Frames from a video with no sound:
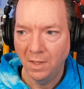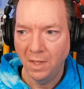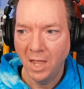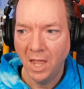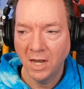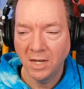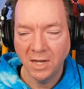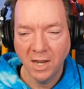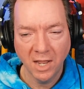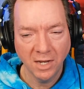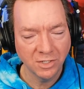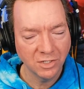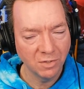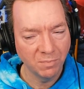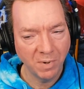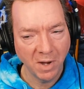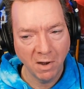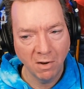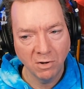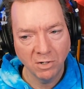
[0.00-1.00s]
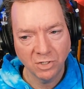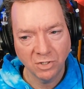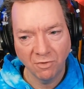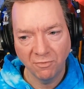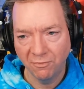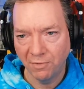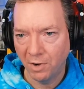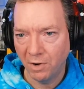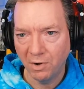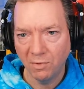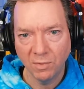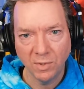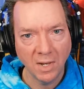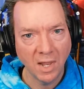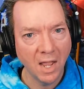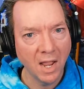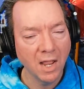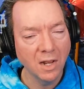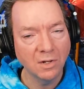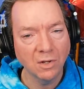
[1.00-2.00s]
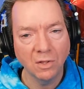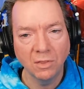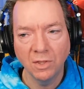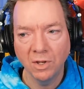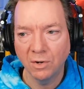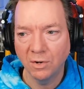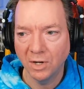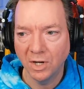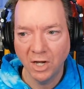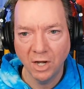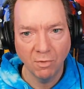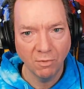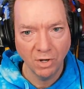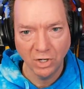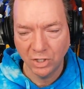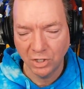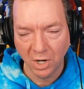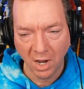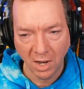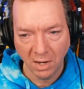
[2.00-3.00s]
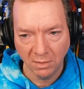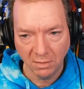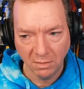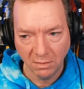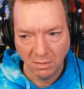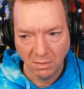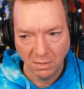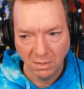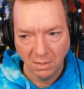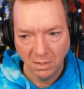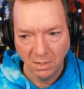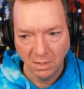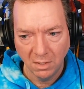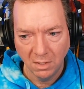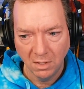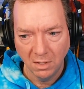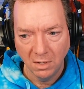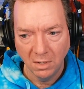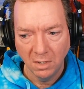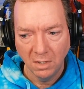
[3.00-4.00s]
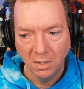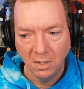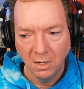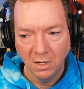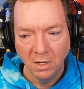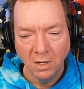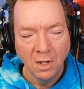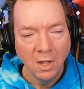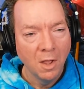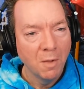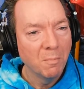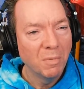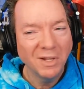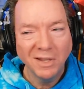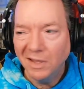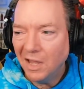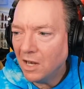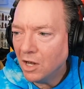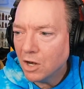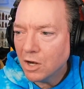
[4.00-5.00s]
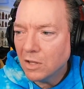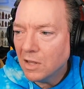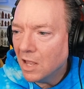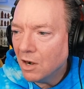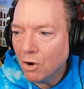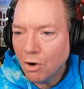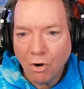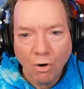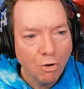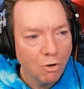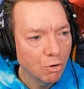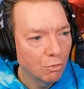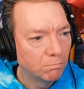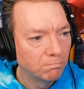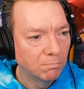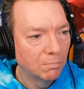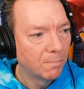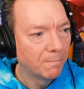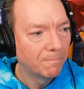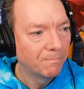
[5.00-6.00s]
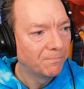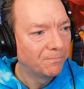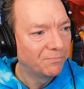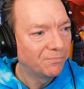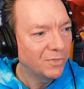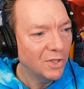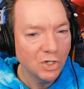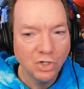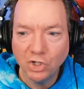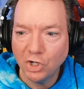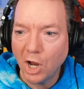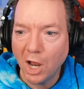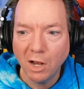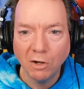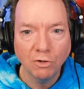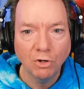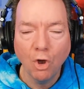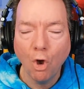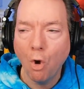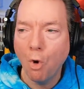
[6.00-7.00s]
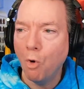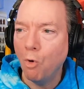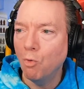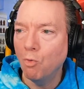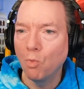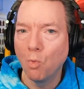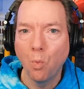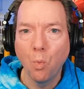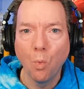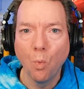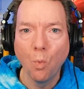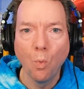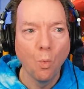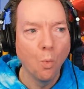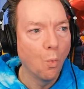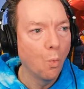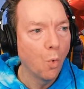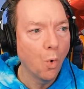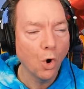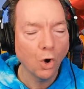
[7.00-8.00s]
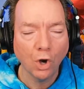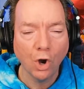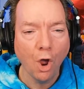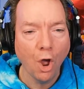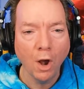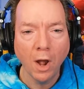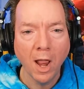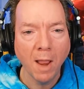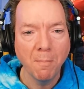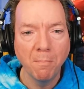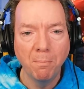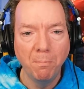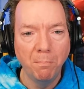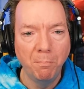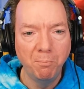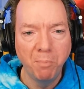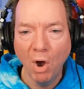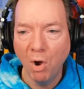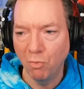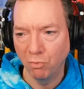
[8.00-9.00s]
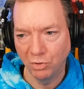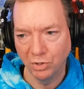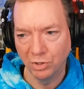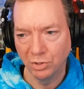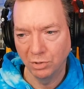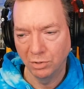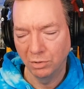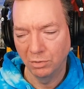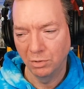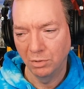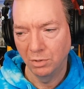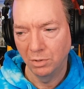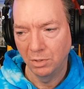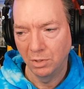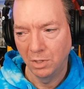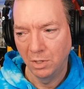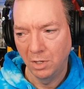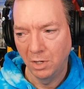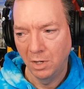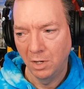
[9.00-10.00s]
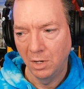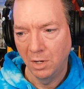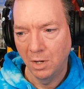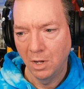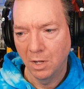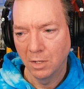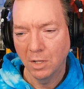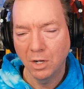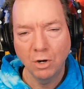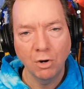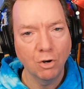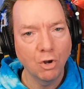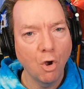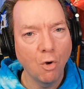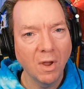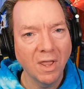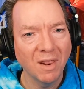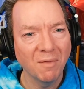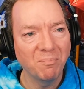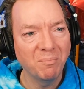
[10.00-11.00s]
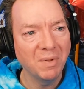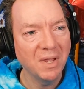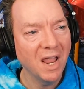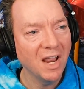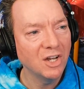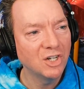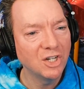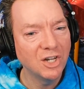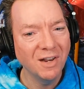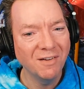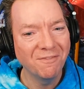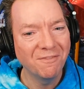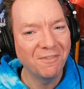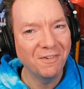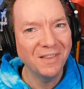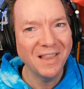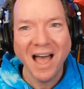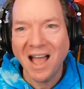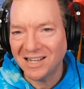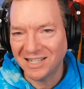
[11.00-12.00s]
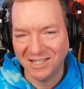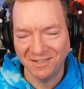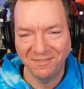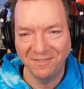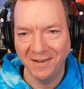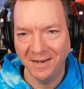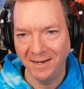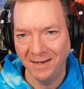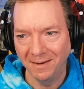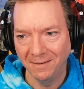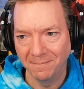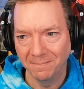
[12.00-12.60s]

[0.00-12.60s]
And yes, the parents are very reliant on their hearing child. But let the child go work on a boat. Let her go get a PhD in philosophy.